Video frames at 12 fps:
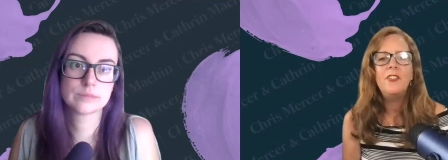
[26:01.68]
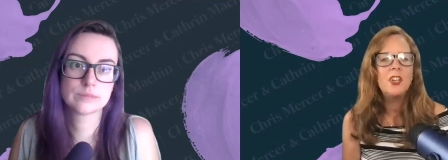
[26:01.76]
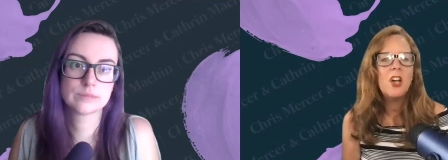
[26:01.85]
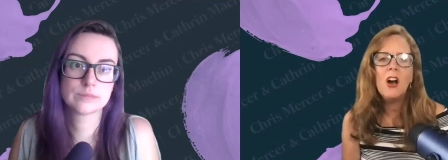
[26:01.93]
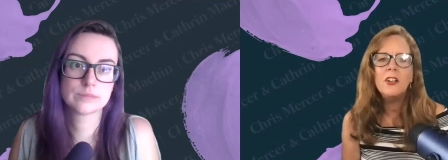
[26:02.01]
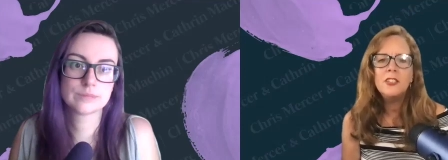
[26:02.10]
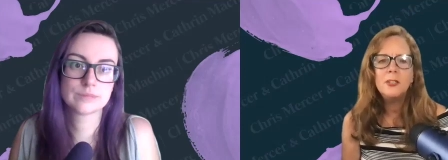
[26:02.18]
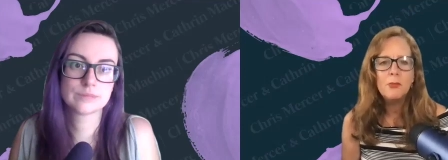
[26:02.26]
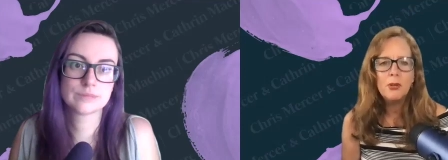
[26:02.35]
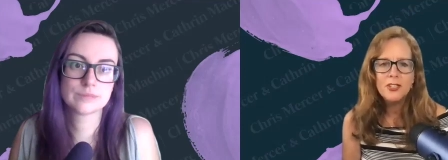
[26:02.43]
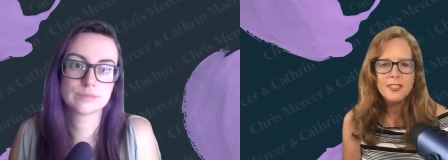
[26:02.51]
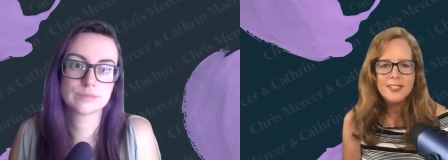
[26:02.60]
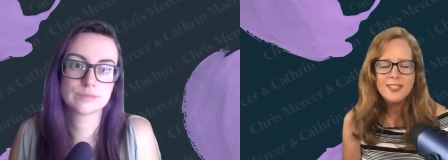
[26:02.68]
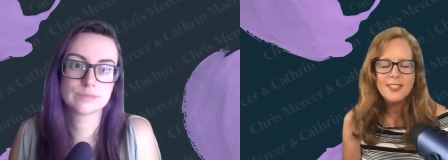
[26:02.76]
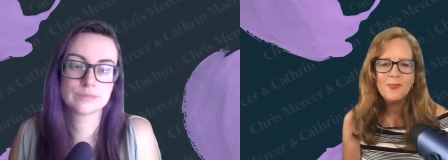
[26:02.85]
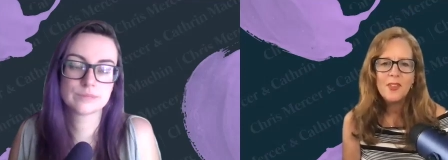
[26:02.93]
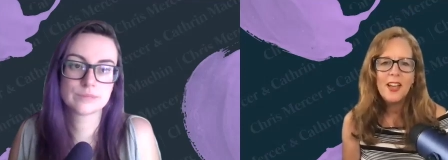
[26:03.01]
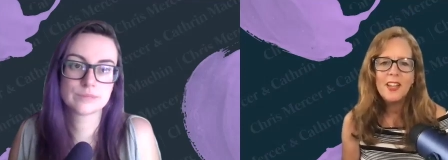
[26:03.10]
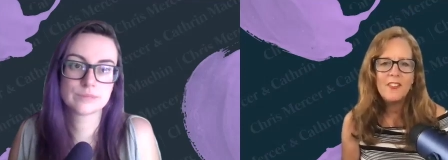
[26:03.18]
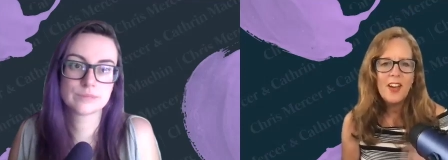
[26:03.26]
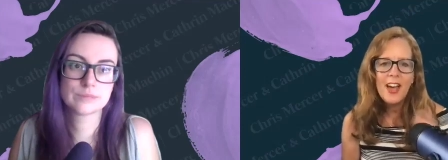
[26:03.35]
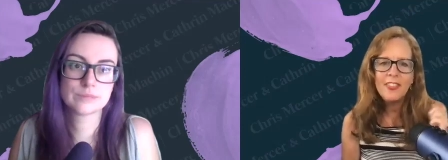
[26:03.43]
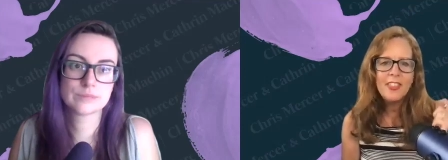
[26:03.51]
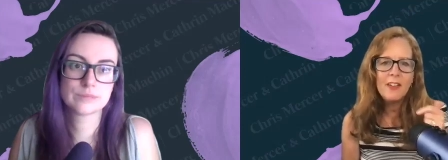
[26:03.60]
Speaker 1: you can't you must and i've
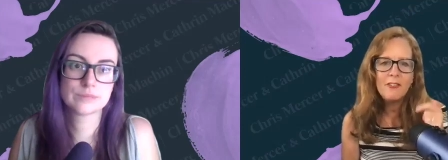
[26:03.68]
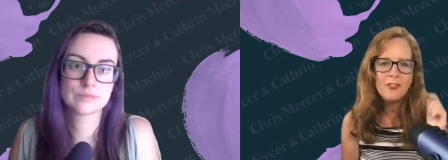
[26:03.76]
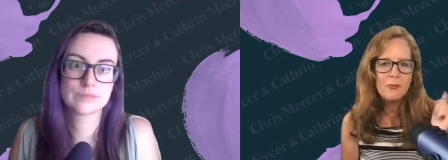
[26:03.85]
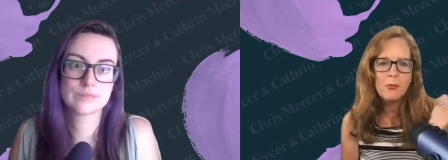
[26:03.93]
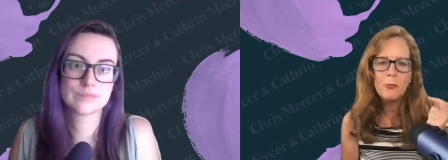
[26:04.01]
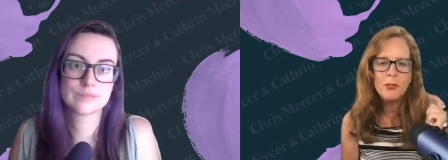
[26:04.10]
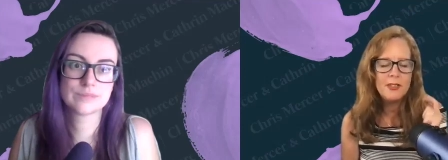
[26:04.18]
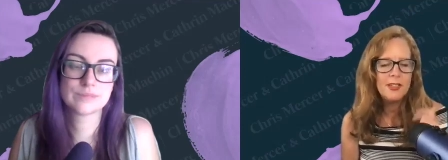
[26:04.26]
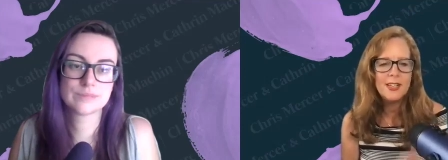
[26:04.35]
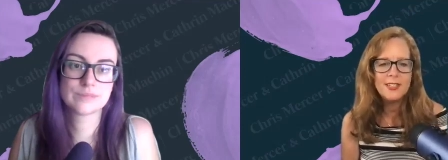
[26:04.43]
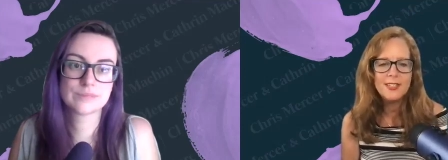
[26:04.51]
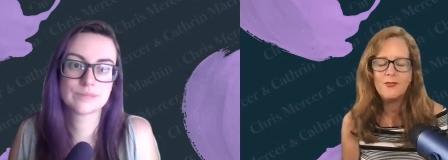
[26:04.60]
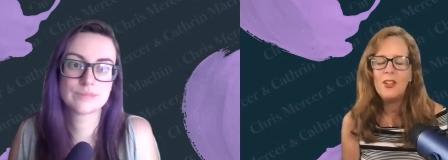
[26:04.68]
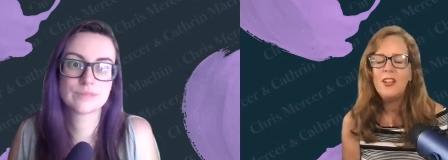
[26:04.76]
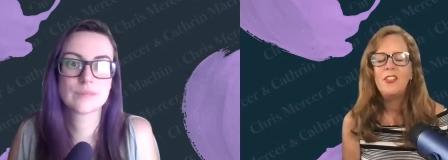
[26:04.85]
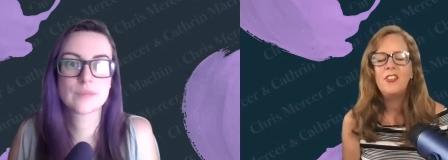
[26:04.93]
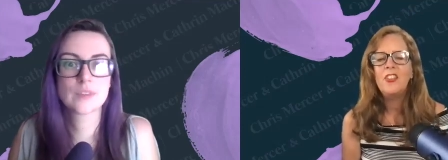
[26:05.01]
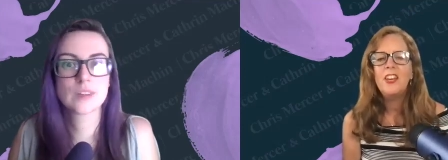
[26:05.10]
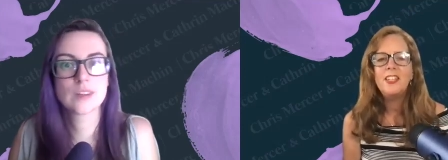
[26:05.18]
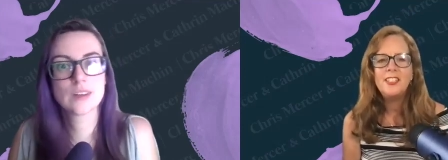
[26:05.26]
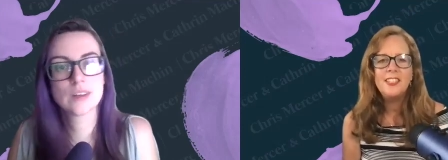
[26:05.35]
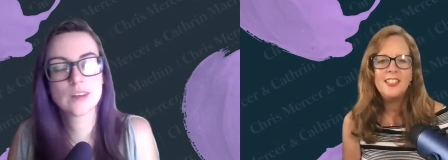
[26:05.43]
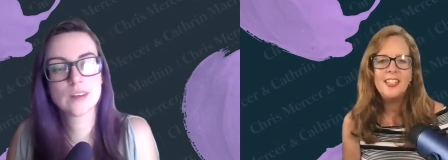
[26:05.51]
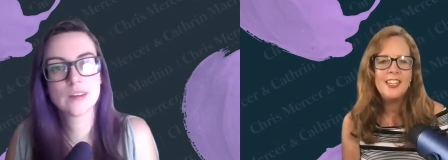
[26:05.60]
had that for probably the last 30
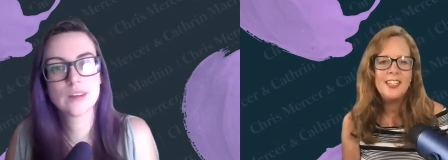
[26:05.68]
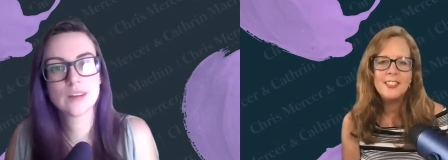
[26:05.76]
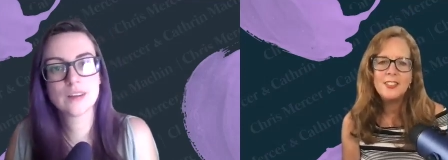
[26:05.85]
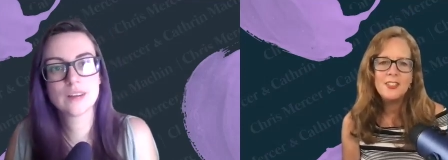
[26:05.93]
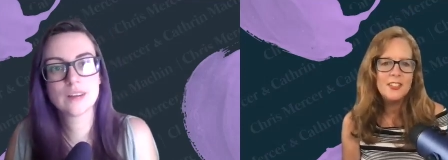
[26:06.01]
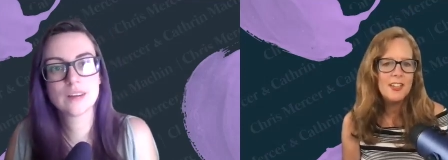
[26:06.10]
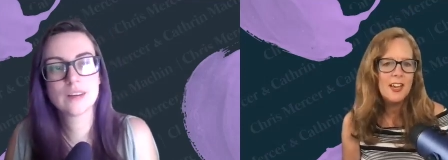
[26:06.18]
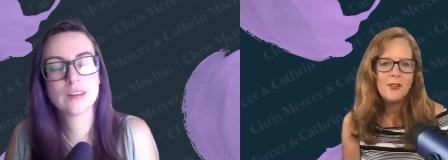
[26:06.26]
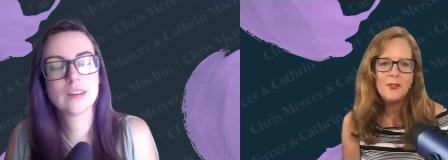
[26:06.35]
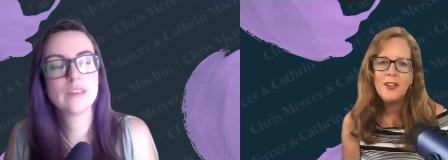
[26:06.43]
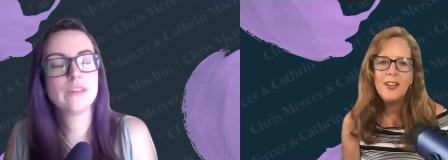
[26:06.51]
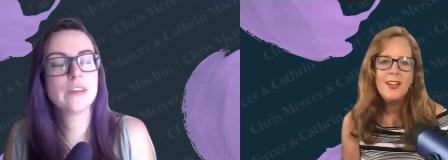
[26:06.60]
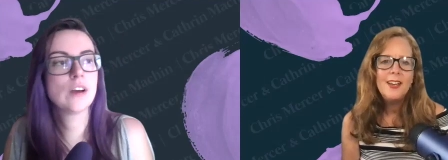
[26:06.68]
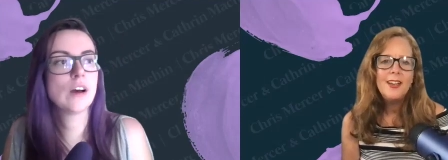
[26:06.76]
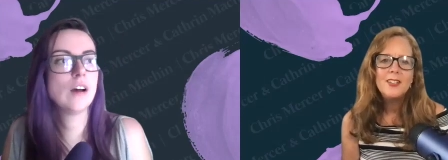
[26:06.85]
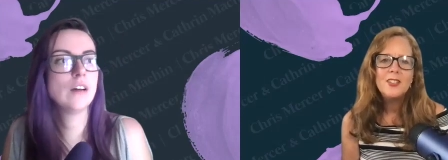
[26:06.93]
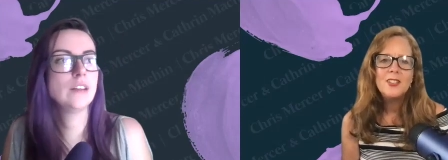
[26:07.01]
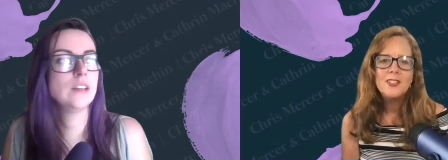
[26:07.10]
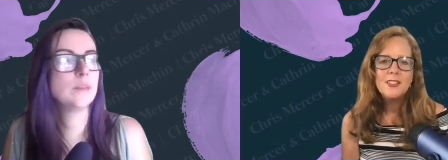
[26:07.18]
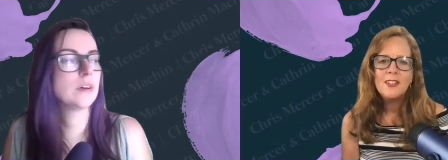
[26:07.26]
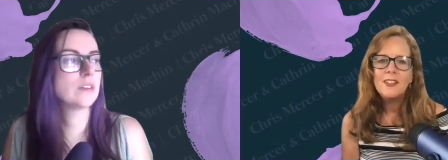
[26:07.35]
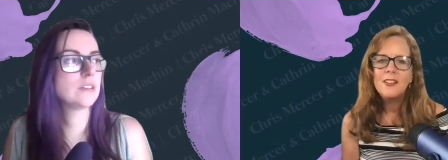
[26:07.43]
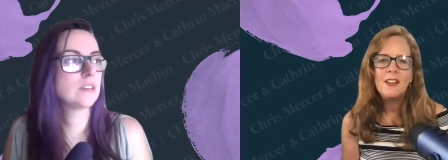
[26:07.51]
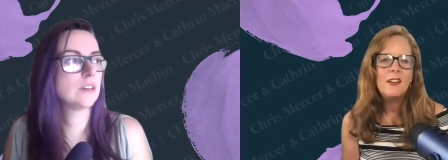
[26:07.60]
years you know if you can't you
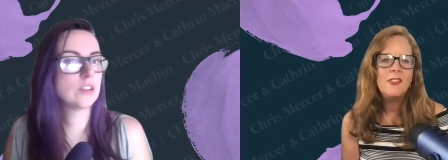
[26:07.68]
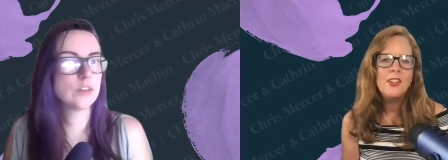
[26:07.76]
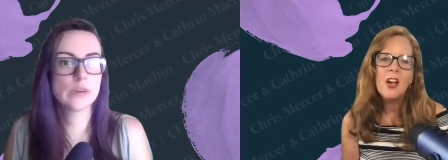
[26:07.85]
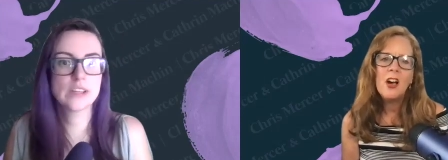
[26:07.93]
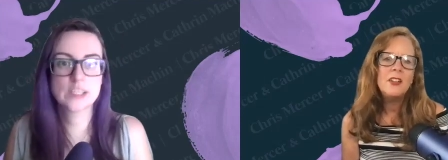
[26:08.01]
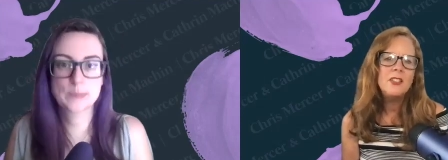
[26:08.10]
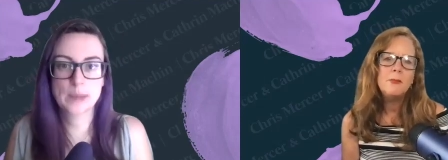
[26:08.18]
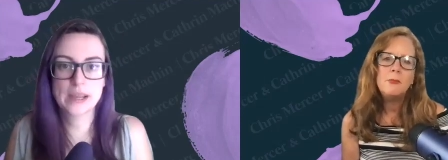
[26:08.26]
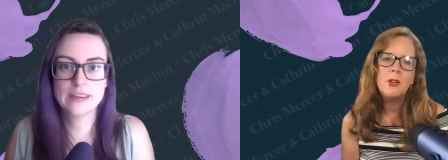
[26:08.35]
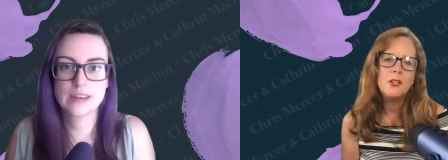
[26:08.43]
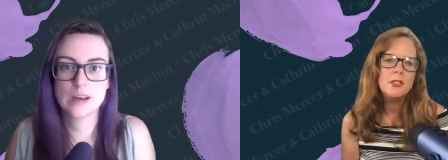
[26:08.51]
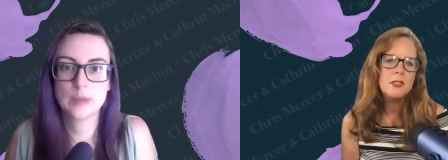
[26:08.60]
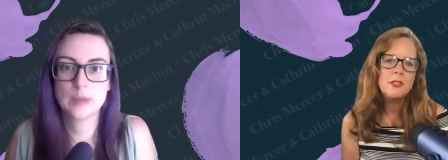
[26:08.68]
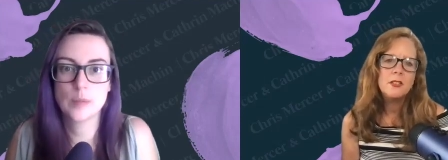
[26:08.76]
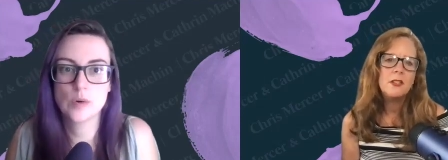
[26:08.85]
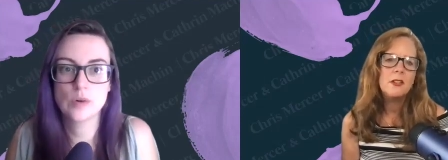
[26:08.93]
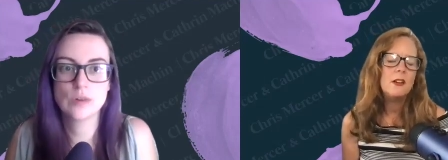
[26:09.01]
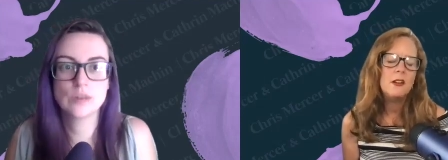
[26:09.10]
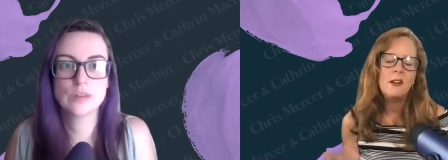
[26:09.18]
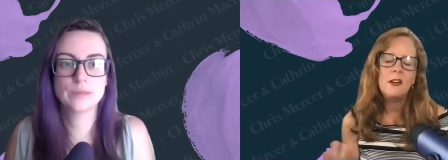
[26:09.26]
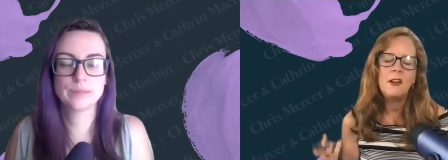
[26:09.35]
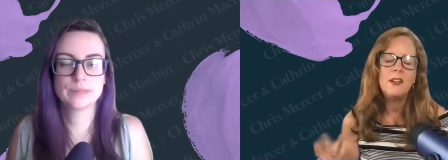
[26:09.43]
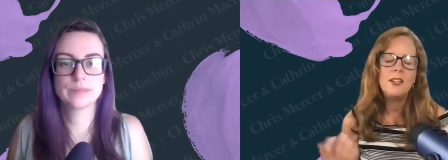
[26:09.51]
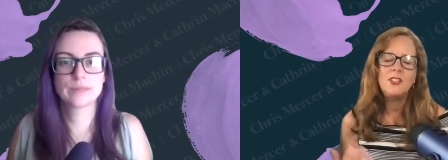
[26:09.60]
must oh, do you, you want to explain that a bit more
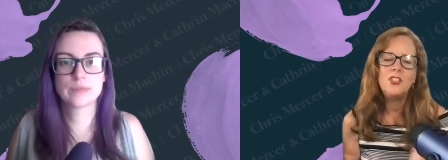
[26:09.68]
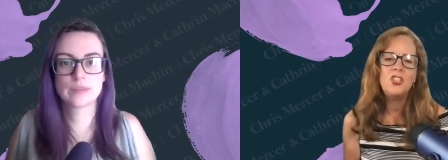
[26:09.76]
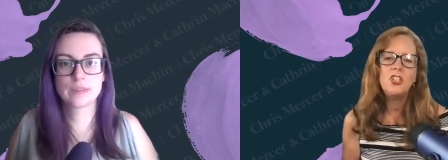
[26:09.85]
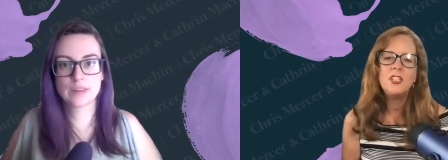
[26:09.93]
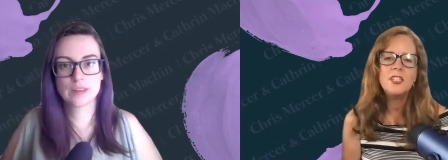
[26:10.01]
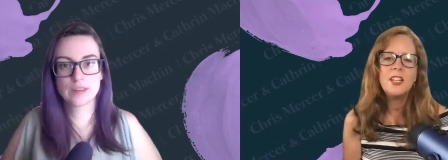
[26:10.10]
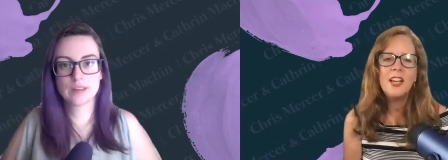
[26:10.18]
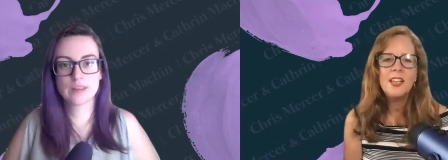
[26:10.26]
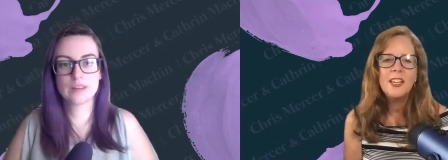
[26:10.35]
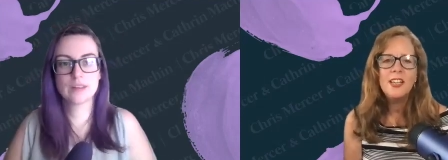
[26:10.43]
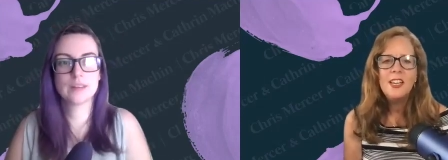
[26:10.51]
ah it's just like